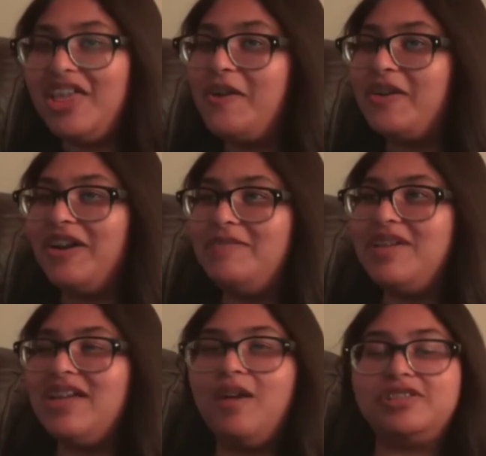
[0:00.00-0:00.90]
they were going to
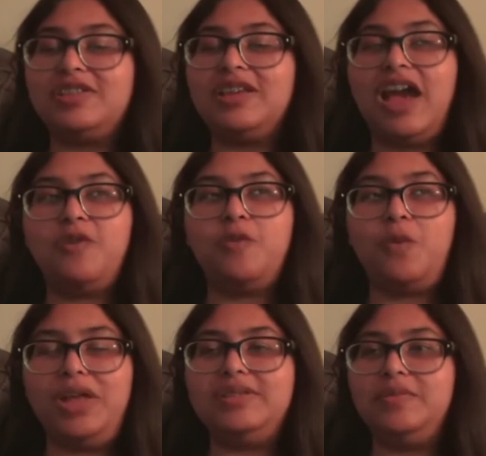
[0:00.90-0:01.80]
be. I was kind of
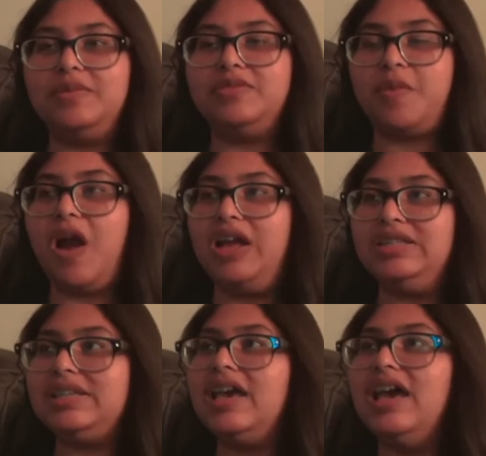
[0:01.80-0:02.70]
quite surprised.